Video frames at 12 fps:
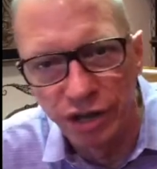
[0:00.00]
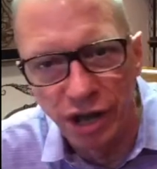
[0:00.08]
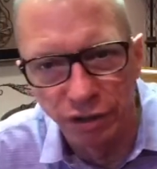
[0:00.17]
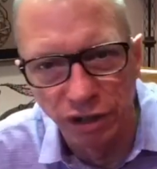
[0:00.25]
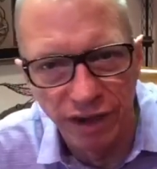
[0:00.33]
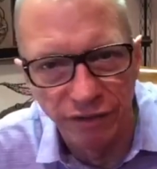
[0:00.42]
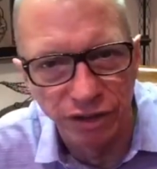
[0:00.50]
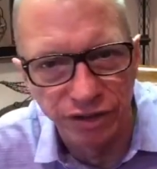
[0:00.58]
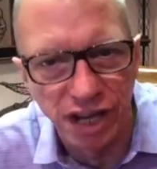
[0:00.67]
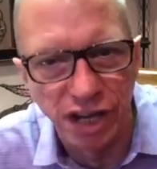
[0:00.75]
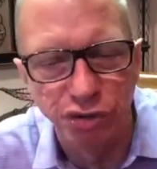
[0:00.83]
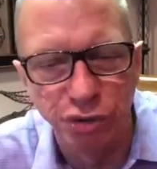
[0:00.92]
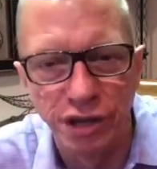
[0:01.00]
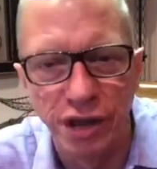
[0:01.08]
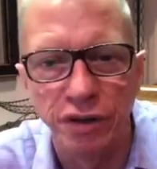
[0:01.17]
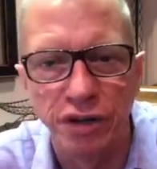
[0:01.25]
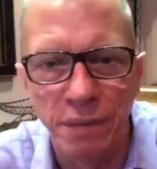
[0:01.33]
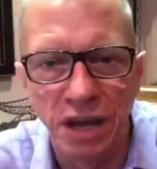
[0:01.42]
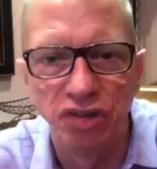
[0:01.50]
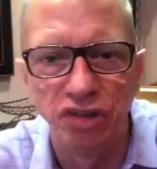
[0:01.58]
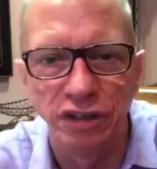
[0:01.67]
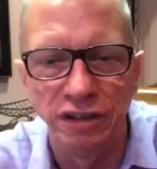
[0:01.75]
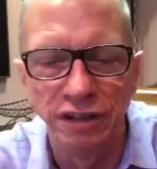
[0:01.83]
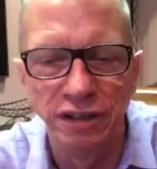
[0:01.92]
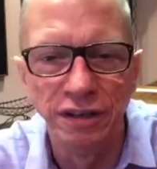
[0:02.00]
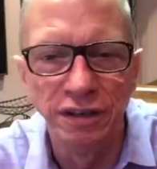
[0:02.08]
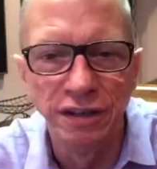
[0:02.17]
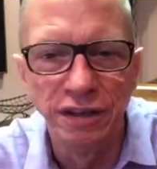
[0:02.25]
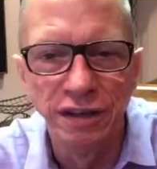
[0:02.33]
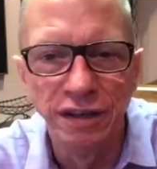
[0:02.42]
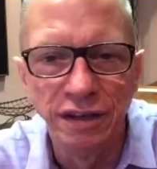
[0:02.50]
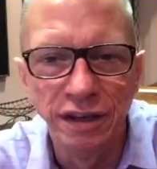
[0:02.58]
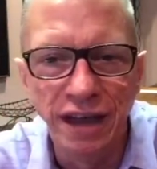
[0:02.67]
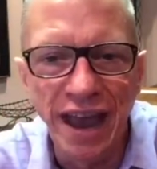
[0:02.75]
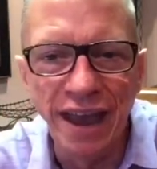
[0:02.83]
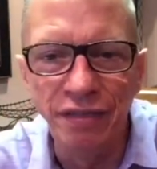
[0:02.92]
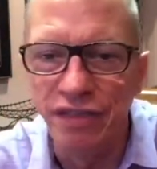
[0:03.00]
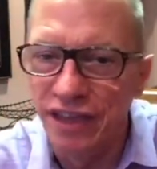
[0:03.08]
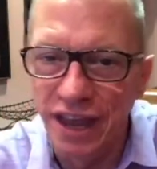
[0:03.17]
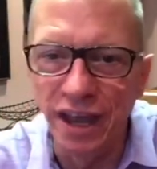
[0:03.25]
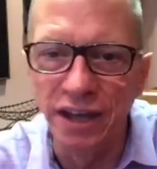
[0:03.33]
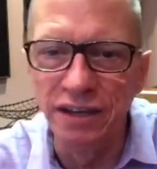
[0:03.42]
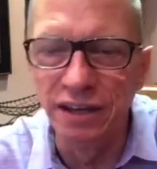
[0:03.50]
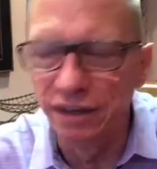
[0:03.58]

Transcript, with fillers: another level, take it to another dimension. And then